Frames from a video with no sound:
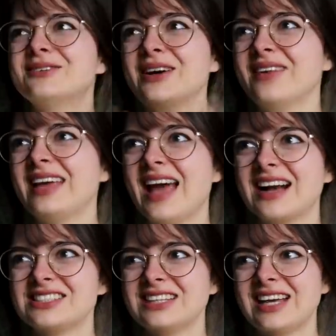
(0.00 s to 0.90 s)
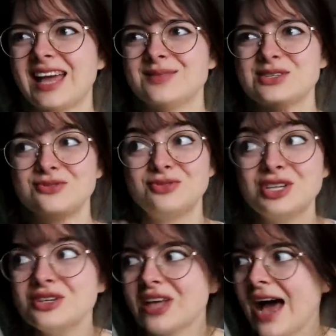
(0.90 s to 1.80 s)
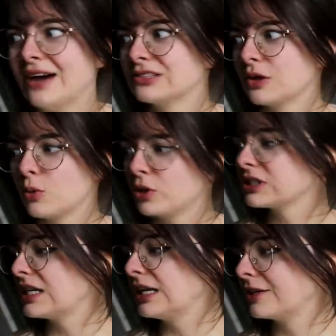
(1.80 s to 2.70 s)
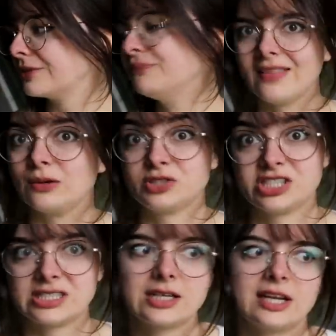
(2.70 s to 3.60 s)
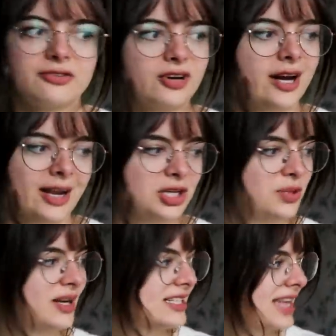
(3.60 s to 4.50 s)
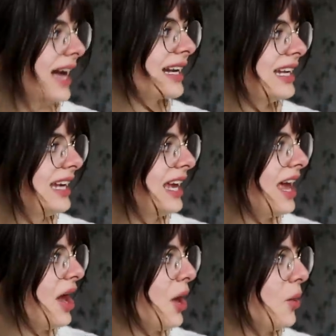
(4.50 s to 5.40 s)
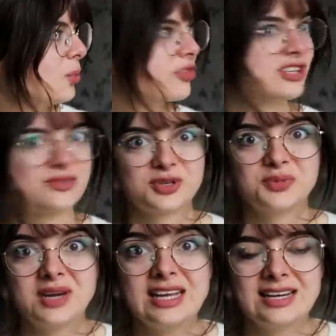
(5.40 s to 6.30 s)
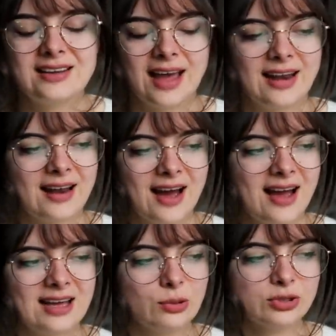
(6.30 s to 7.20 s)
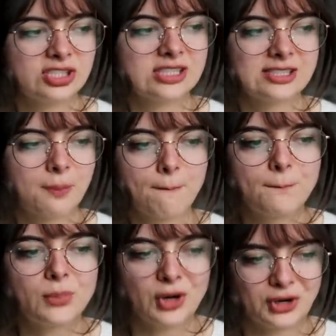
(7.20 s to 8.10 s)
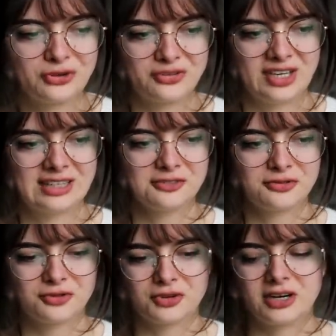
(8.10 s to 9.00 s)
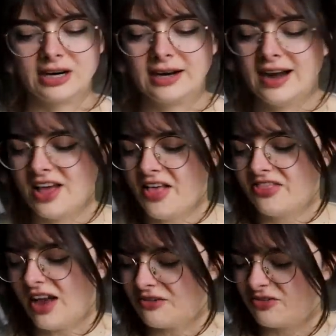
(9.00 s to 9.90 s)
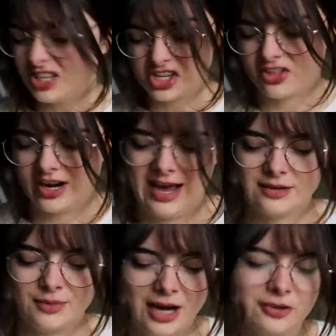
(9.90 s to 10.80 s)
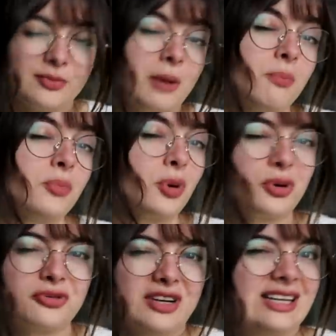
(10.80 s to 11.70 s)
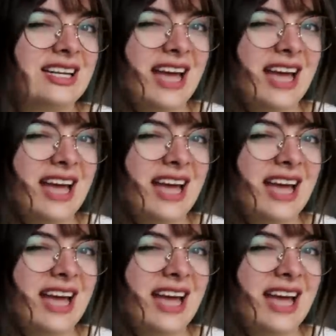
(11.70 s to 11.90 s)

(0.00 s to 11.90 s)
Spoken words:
When we actually came to view the house, when we walked in here, that was just solidified. I knew exactly what this room needed and it was just perfect for that vision that I had in mind of my perfect